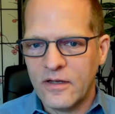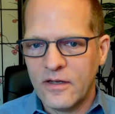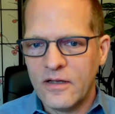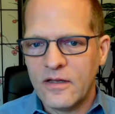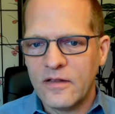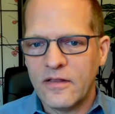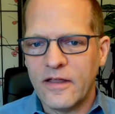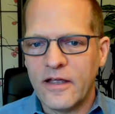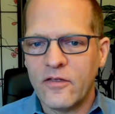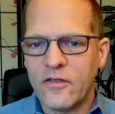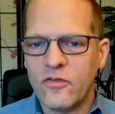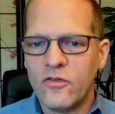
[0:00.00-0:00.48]

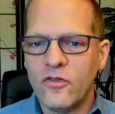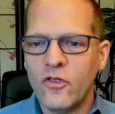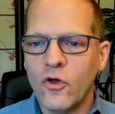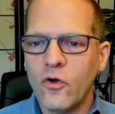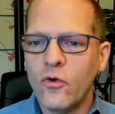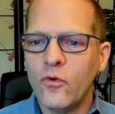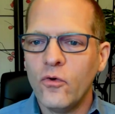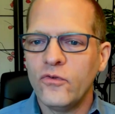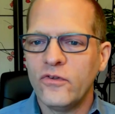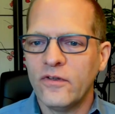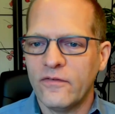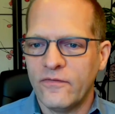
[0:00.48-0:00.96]
like
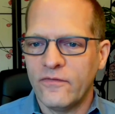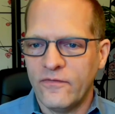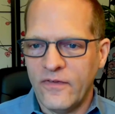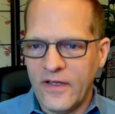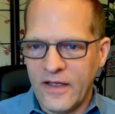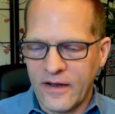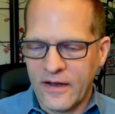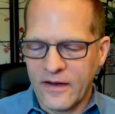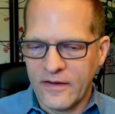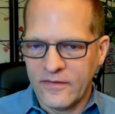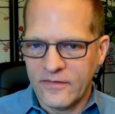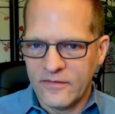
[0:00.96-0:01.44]
those
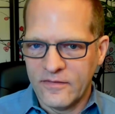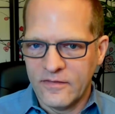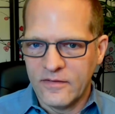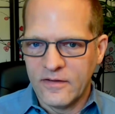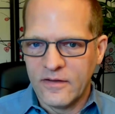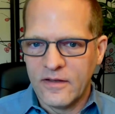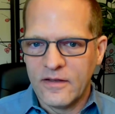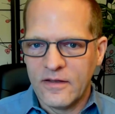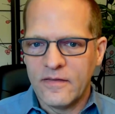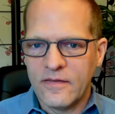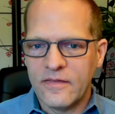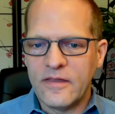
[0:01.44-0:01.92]
effects,
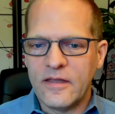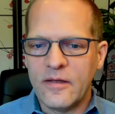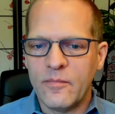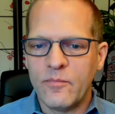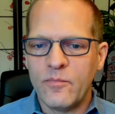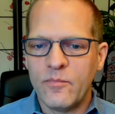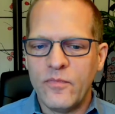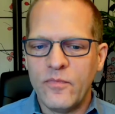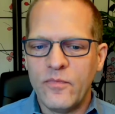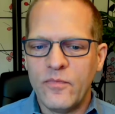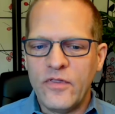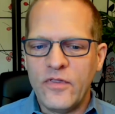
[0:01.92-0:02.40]

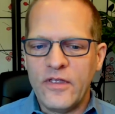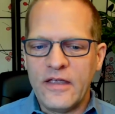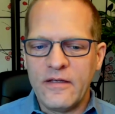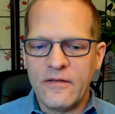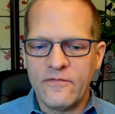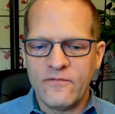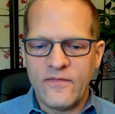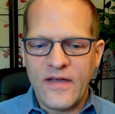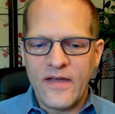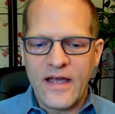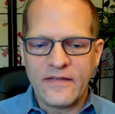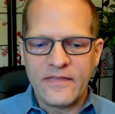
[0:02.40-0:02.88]
the
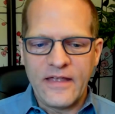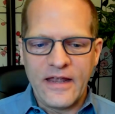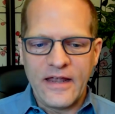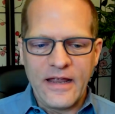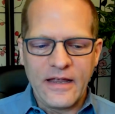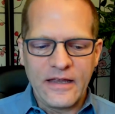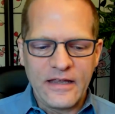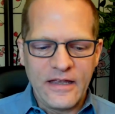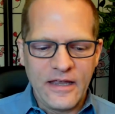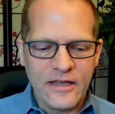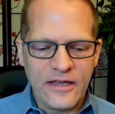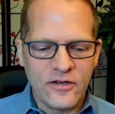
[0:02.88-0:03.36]
fact that
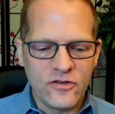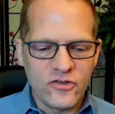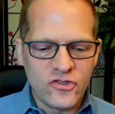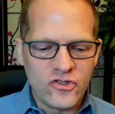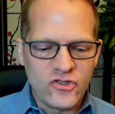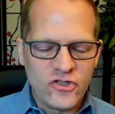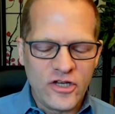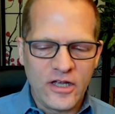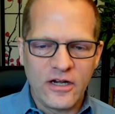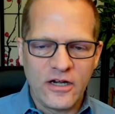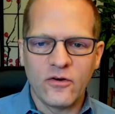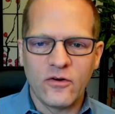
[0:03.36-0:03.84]
it can
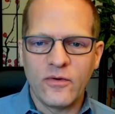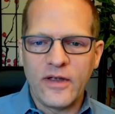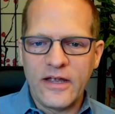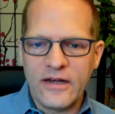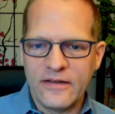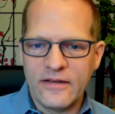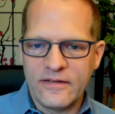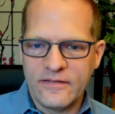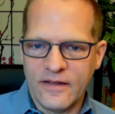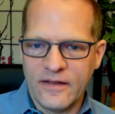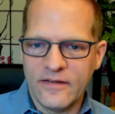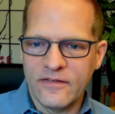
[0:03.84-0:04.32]
generate
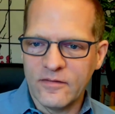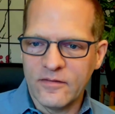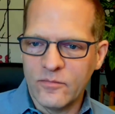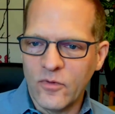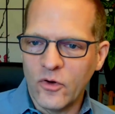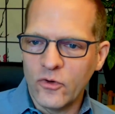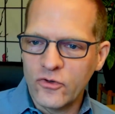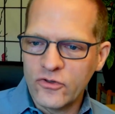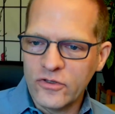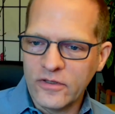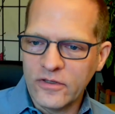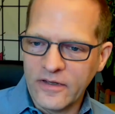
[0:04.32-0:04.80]
intense
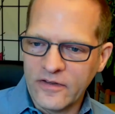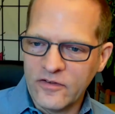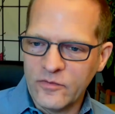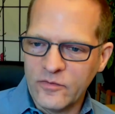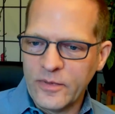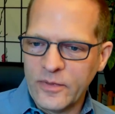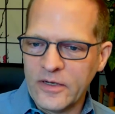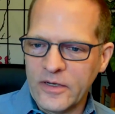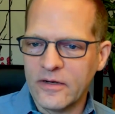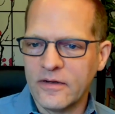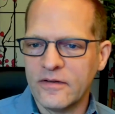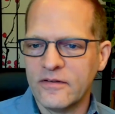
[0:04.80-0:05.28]
emotional
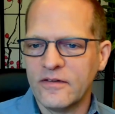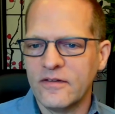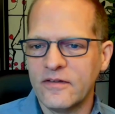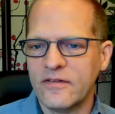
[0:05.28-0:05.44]
experiences,